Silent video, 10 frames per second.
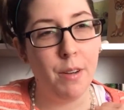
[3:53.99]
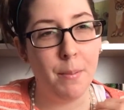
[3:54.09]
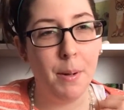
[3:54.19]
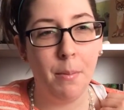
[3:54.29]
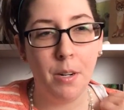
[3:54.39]

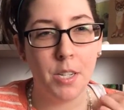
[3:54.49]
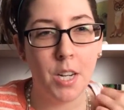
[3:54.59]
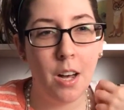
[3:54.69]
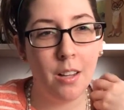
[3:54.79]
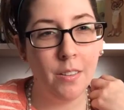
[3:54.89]
I'd be able to
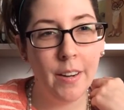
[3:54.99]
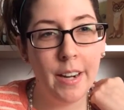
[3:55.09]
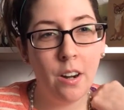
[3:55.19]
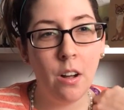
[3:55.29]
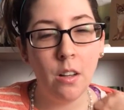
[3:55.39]

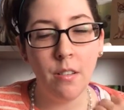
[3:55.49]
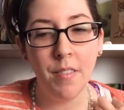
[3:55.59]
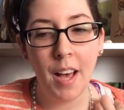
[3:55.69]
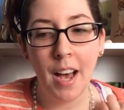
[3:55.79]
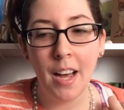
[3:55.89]
tolerate all of
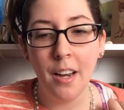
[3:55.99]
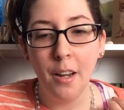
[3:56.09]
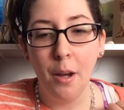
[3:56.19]
that,